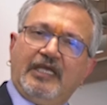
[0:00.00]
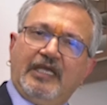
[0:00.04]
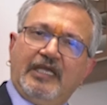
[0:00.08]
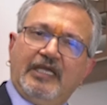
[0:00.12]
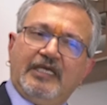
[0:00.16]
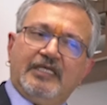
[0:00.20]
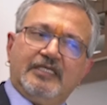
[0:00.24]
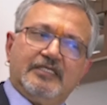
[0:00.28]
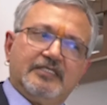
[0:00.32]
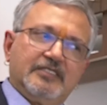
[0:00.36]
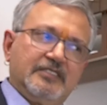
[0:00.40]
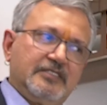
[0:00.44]

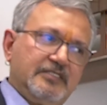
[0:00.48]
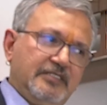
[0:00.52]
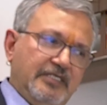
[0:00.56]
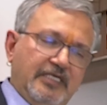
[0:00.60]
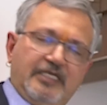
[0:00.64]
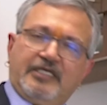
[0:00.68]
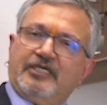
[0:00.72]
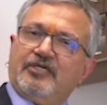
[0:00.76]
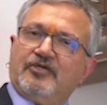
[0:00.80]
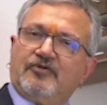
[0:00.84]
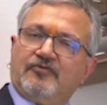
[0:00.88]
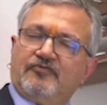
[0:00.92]
and
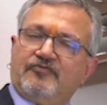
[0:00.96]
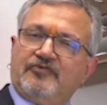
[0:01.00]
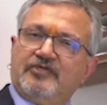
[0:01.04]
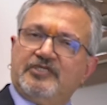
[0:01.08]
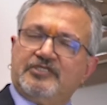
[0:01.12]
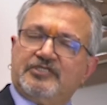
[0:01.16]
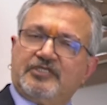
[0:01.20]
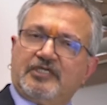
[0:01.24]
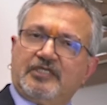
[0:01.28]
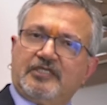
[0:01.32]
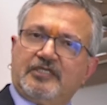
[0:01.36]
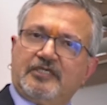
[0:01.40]
take care of
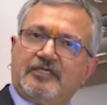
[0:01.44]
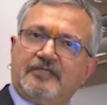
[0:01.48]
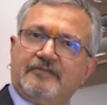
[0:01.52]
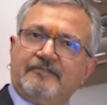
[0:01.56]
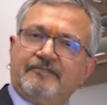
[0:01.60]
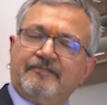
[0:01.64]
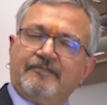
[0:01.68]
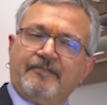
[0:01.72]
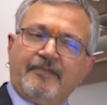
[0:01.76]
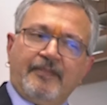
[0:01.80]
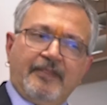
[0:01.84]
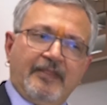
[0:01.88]
each other.
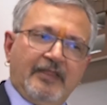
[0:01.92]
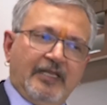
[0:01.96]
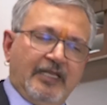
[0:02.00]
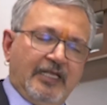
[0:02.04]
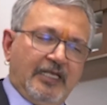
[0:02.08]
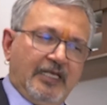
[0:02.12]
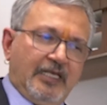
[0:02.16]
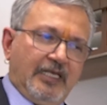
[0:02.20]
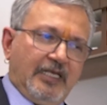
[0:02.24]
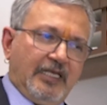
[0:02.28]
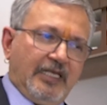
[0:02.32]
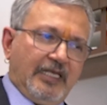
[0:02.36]

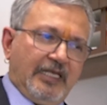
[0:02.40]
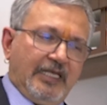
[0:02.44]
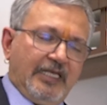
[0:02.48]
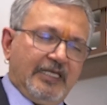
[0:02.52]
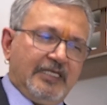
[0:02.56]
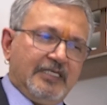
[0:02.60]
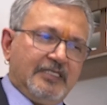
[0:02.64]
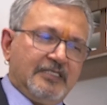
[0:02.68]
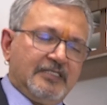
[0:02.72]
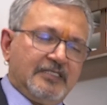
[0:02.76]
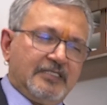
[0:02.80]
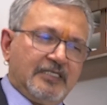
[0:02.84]

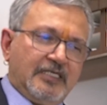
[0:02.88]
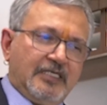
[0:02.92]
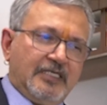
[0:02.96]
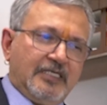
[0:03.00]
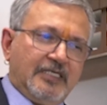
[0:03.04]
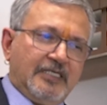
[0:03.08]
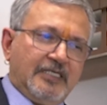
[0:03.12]
And